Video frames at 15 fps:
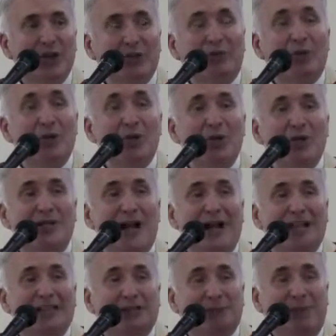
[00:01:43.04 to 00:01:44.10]
through
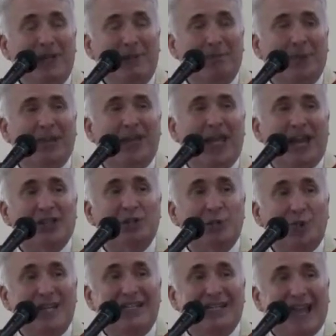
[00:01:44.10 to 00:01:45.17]
God's people as
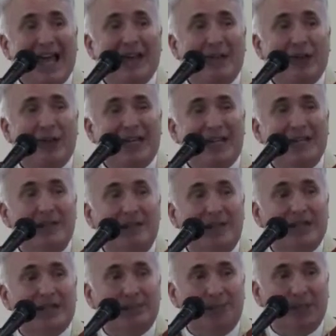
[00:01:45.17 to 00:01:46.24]
we gather in
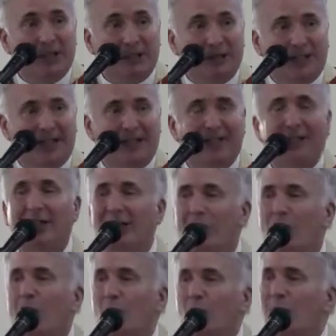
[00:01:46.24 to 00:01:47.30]
this building,
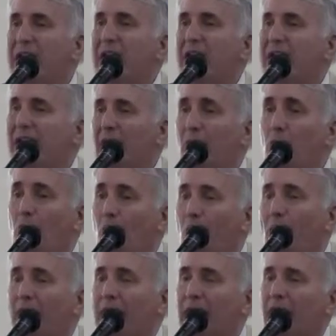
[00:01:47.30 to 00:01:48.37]
we can
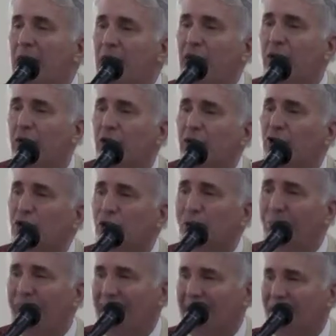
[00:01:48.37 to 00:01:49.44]
walk in the
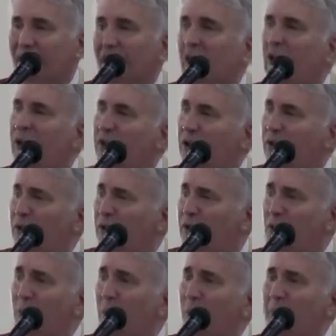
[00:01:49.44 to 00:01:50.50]
assurance that
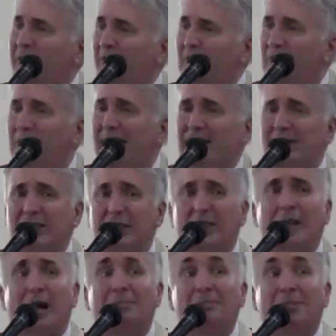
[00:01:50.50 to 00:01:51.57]
this will be a place that
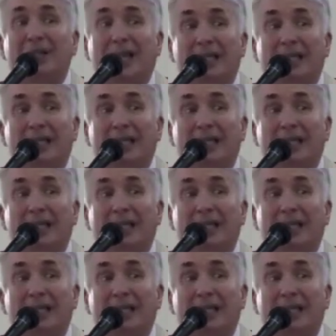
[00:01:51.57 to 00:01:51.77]
God